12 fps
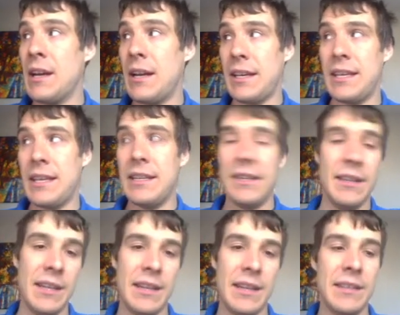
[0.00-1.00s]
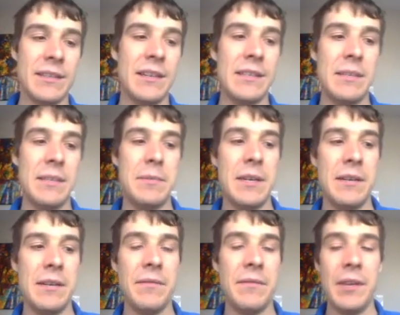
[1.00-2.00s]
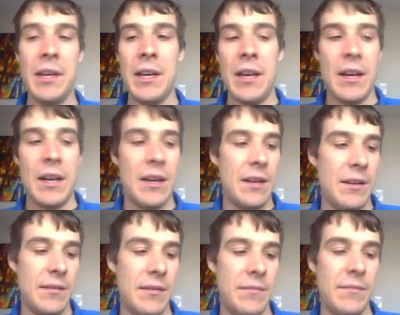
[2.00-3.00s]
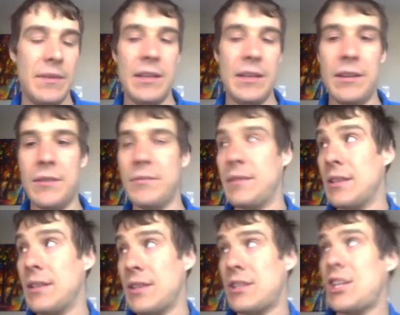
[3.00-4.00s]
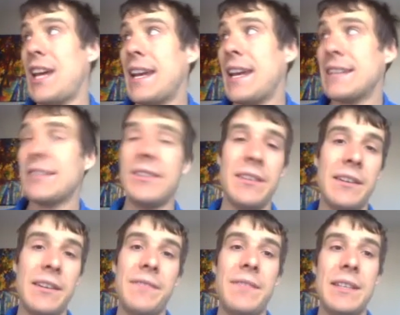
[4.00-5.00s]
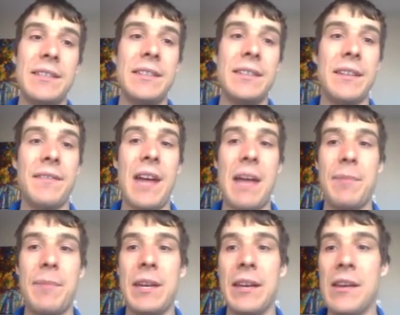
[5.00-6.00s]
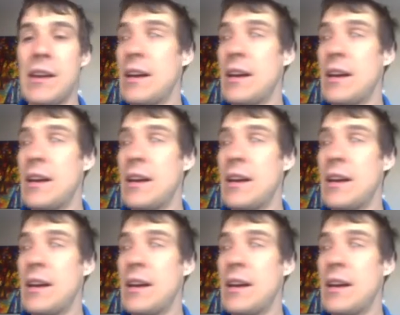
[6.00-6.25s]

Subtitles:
He didn't like this concept of there's a chance of this stuff happening.